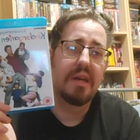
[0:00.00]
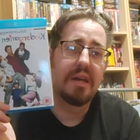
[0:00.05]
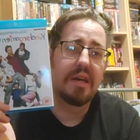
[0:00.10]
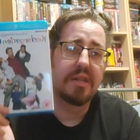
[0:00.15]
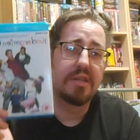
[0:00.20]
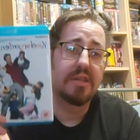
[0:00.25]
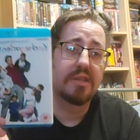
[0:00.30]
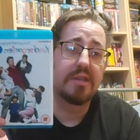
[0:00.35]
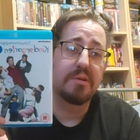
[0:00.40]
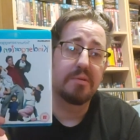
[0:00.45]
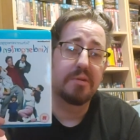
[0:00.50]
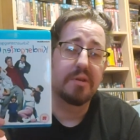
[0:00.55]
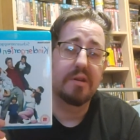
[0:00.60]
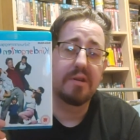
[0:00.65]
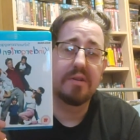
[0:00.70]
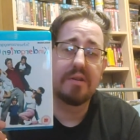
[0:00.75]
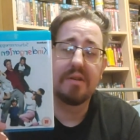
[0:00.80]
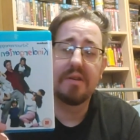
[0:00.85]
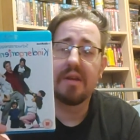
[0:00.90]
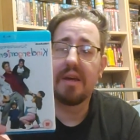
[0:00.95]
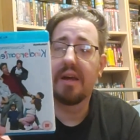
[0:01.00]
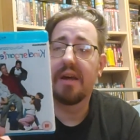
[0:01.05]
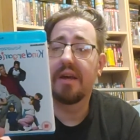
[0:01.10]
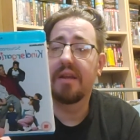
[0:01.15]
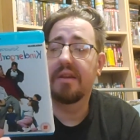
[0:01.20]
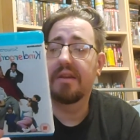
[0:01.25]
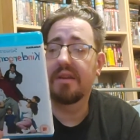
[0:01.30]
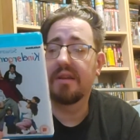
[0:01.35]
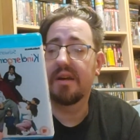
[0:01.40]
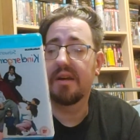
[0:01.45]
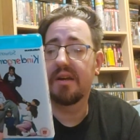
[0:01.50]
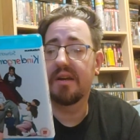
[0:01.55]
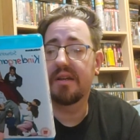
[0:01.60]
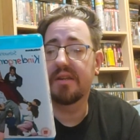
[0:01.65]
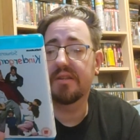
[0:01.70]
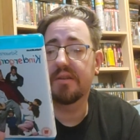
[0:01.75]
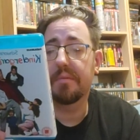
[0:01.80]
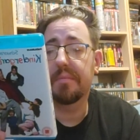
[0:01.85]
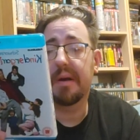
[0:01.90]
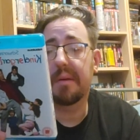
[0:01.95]
It's so good. And
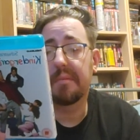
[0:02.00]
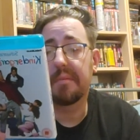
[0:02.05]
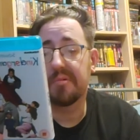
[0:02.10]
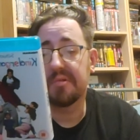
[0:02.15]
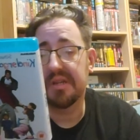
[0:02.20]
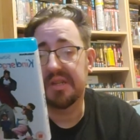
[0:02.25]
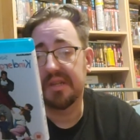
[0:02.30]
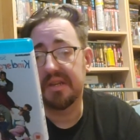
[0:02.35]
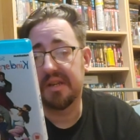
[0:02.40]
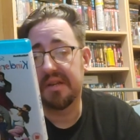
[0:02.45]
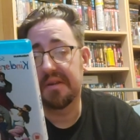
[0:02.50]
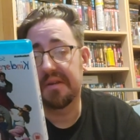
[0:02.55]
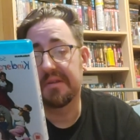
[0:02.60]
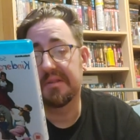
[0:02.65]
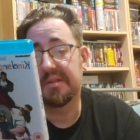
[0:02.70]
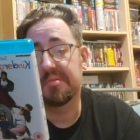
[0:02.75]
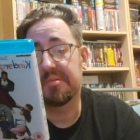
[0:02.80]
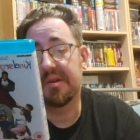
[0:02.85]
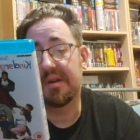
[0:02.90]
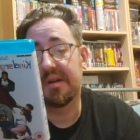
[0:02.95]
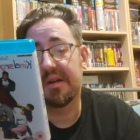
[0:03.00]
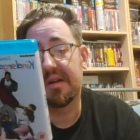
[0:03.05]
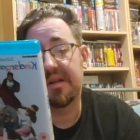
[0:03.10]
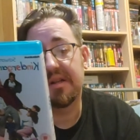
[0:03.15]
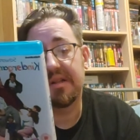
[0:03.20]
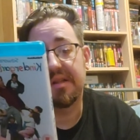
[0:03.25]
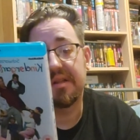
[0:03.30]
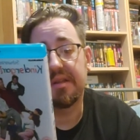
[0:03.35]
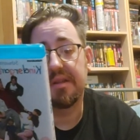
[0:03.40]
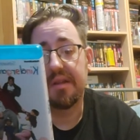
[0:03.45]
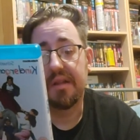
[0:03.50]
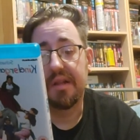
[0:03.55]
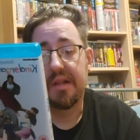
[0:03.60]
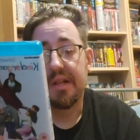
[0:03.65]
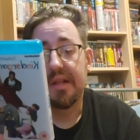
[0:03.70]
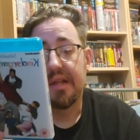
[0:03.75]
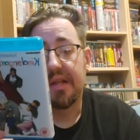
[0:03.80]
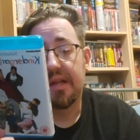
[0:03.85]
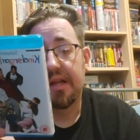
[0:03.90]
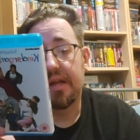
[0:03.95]
it's got Pamela Reed in it as well, and
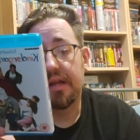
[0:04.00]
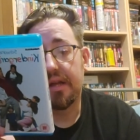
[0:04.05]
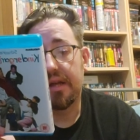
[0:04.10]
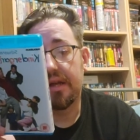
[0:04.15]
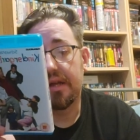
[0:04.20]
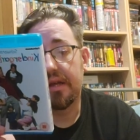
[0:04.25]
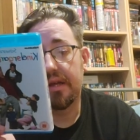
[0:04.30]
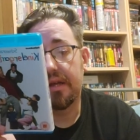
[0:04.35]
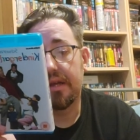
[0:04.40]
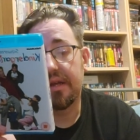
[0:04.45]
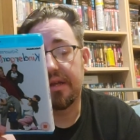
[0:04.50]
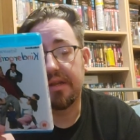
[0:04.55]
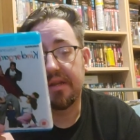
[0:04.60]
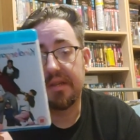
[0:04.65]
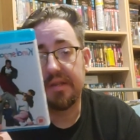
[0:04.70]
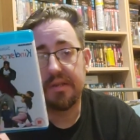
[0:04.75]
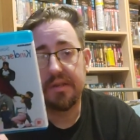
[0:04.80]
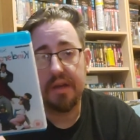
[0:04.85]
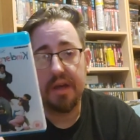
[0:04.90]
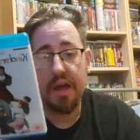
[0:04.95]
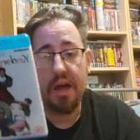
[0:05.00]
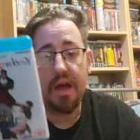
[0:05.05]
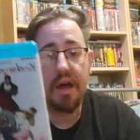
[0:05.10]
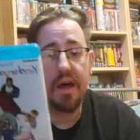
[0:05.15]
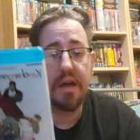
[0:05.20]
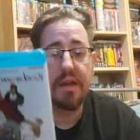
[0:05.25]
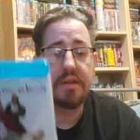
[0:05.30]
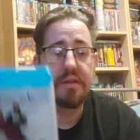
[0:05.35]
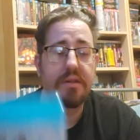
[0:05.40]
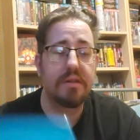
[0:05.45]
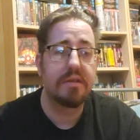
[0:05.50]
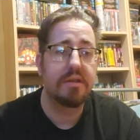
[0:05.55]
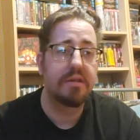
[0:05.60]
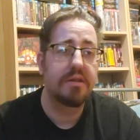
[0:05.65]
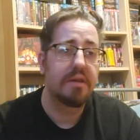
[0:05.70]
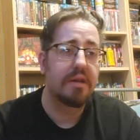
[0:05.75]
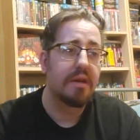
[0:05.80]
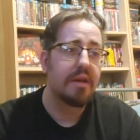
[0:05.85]
Linda Hunt.